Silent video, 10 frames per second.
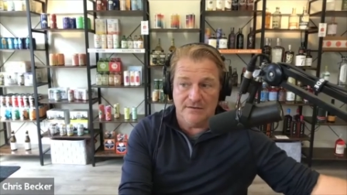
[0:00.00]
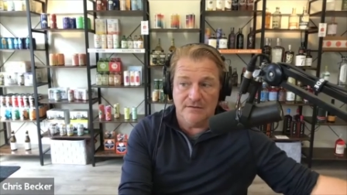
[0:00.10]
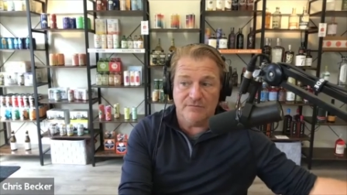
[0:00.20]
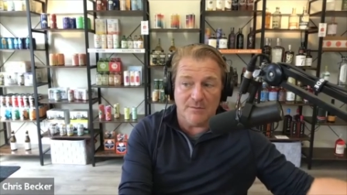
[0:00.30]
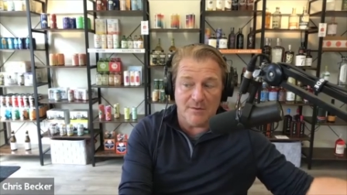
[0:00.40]

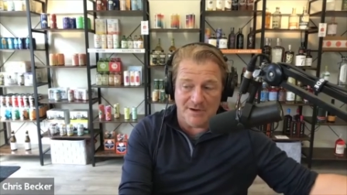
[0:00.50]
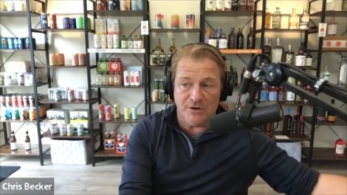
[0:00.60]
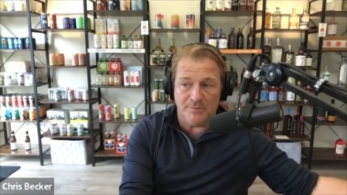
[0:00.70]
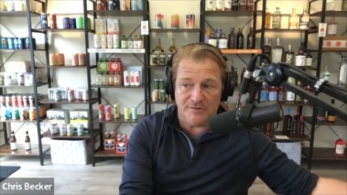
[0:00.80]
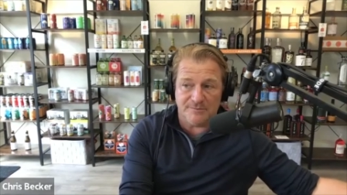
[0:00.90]
from a beer
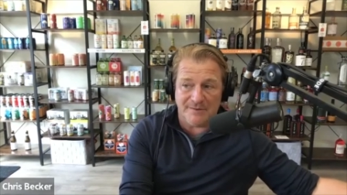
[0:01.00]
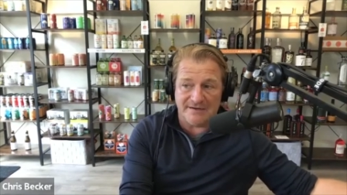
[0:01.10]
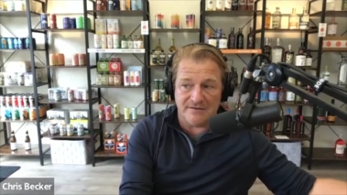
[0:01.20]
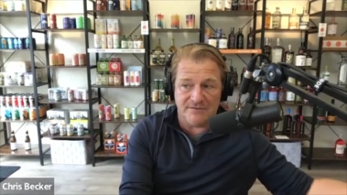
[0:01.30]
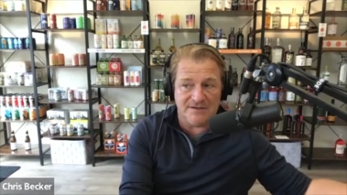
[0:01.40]

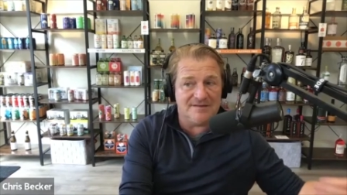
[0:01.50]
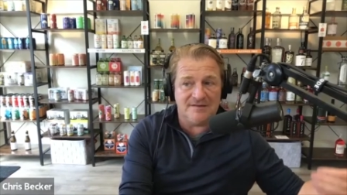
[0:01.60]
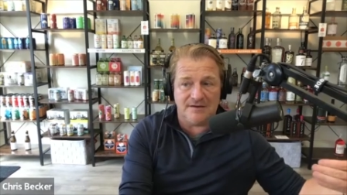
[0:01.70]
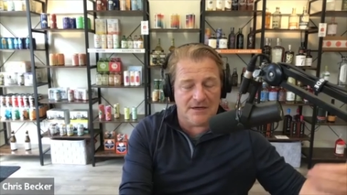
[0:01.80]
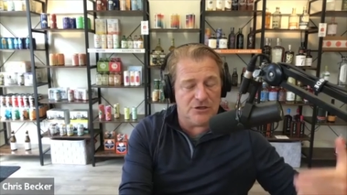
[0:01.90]
perspective, this
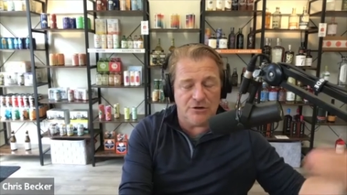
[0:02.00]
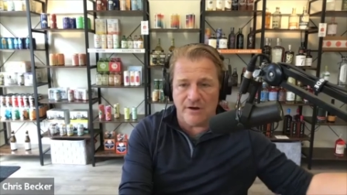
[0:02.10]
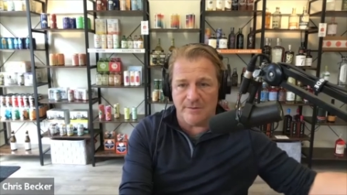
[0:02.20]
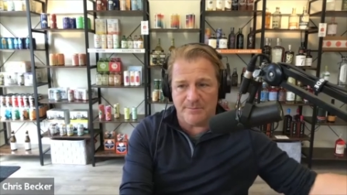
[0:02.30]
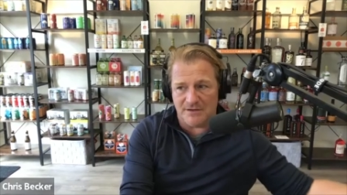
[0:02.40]
isn't in
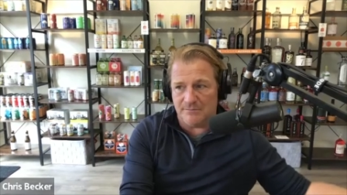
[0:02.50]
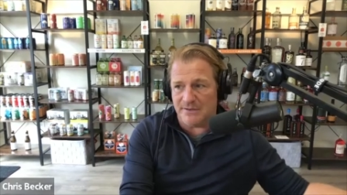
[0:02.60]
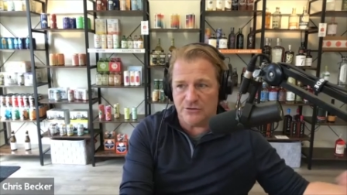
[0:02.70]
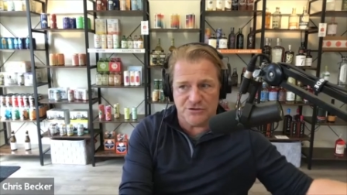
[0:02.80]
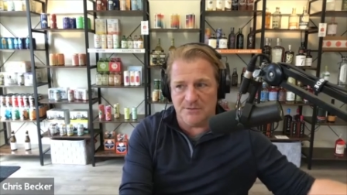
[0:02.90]
Europe, in
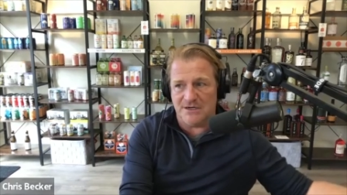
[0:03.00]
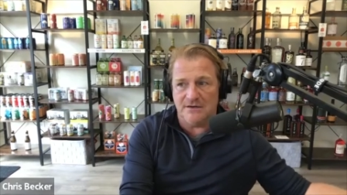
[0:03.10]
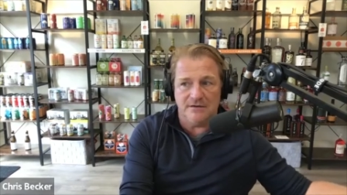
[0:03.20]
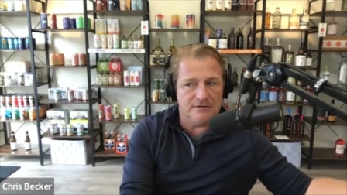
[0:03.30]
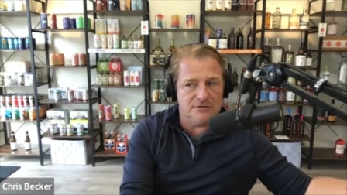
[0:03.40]
Belgium and
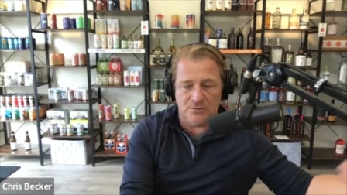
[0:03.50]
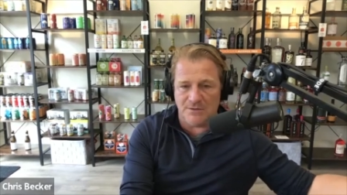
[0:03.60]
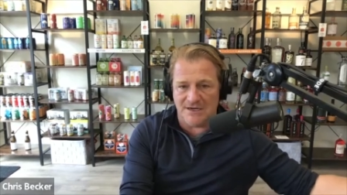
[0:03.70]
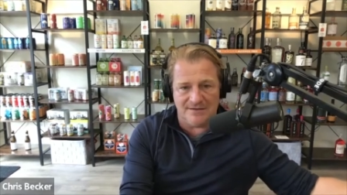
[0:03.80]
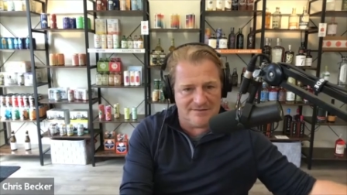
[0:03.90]

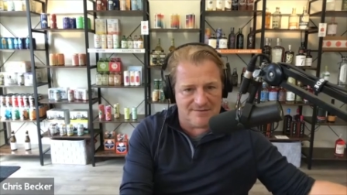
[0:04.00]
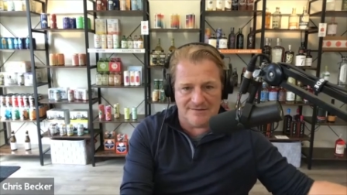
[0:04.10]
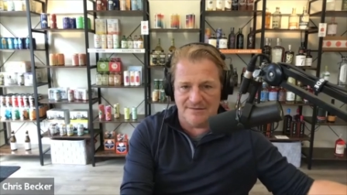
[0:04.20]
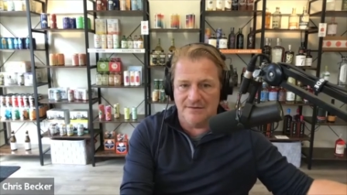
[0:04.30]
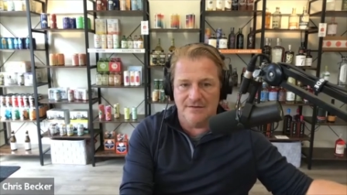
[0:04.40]
Germany. This
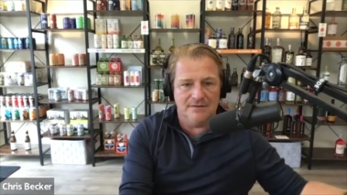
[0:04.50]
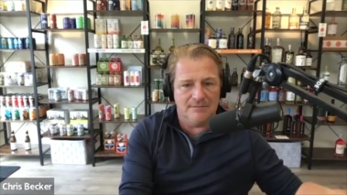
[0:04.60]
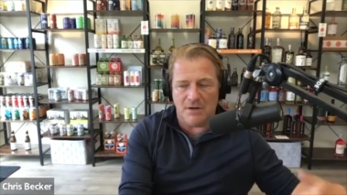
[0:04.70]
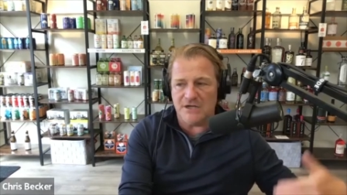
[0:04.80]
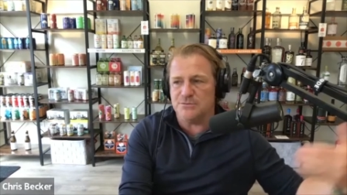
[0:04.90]
is
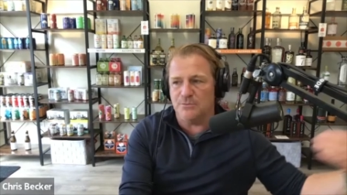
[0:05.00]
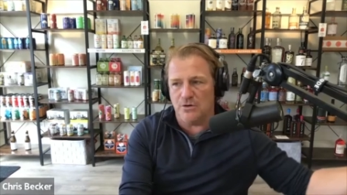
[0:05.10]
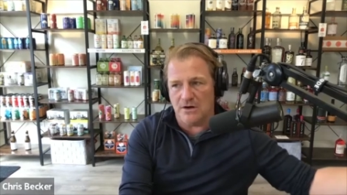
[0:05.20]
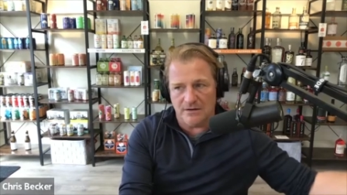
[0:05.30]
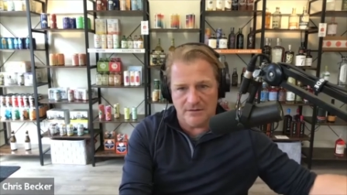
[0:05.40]
much
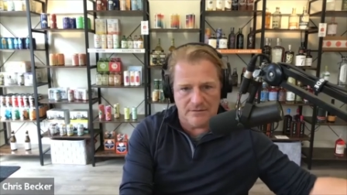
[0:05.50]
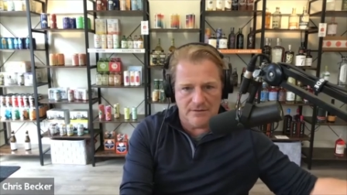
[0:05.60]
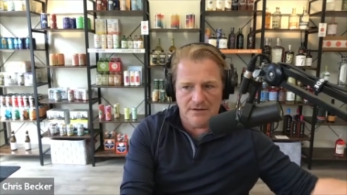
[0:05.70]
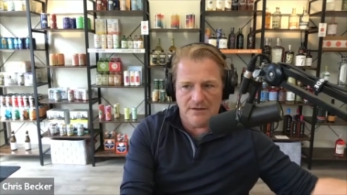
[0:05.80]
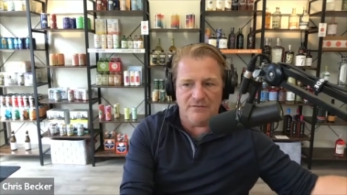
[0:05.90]
more
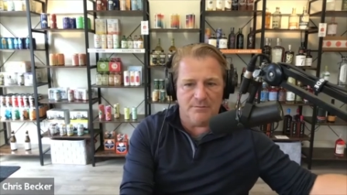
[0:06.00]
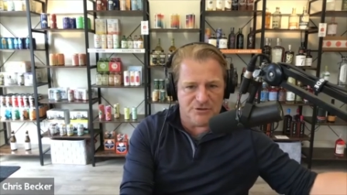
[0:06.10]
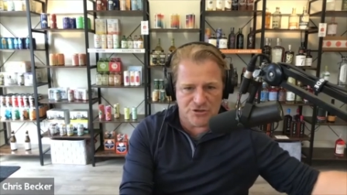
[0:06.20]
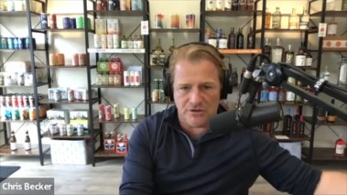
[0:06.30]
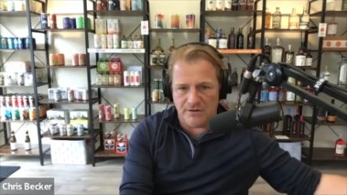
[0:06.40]
of a
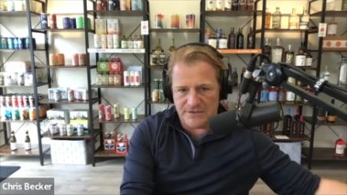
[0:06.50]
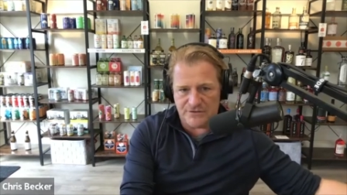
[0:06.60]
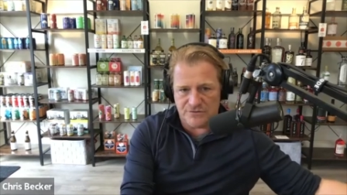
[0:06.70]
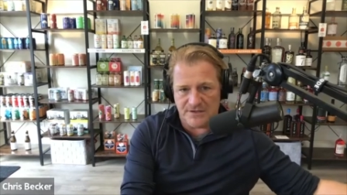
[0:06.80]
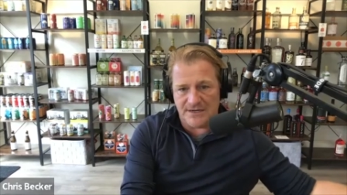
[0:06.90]
mature
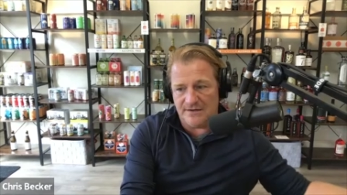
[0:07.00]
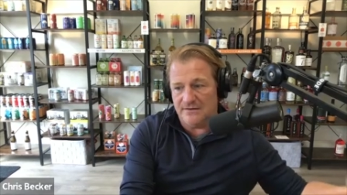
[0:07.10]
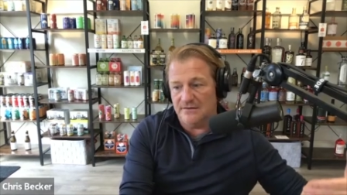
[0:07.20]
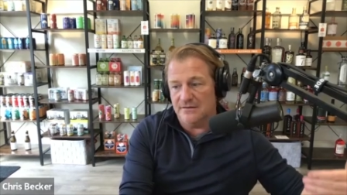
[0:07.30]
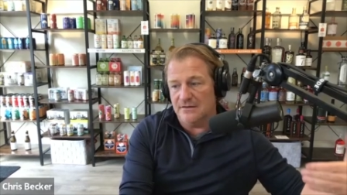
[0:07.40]
industry, and
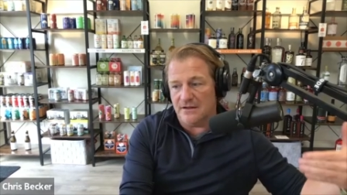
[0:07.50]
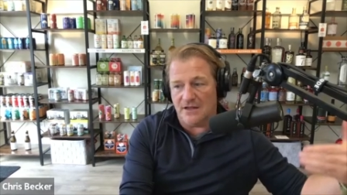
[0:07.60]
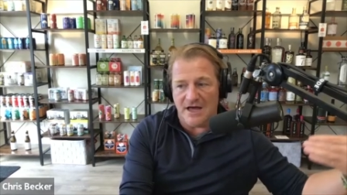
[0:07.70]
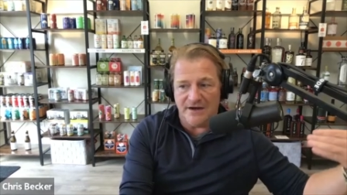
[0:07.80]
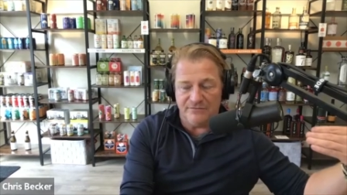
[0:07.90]
a
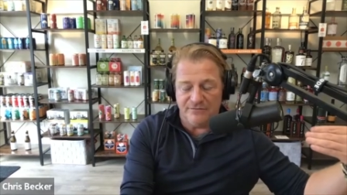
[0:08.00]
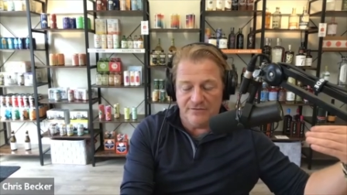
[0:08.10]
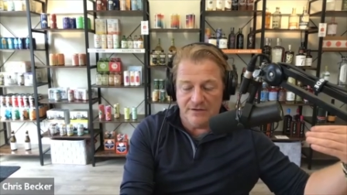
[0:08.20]
lot of